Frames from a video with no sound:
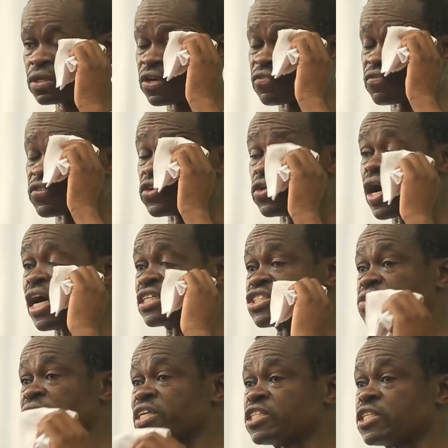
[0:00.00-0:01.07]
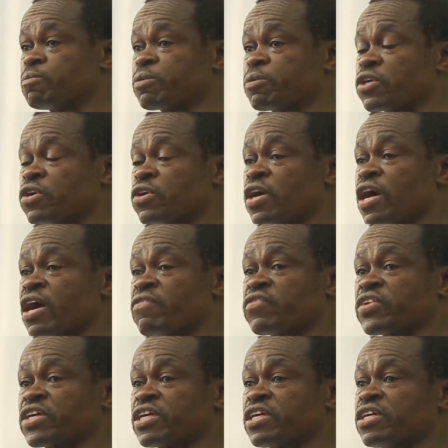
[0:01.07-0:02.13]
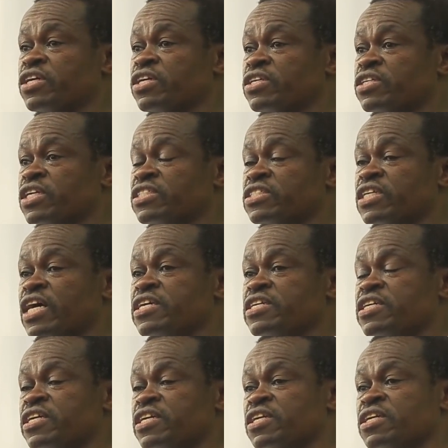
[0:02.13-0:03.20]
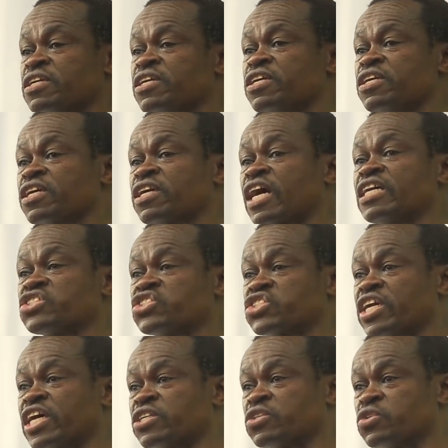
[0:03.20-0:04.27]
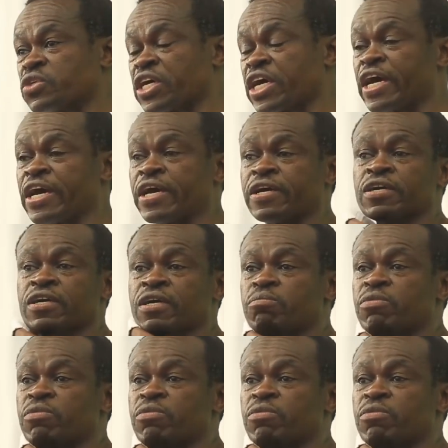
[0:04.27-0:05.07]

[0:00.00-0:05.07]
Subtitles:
If you ask your typical African Tanzanian councillor today,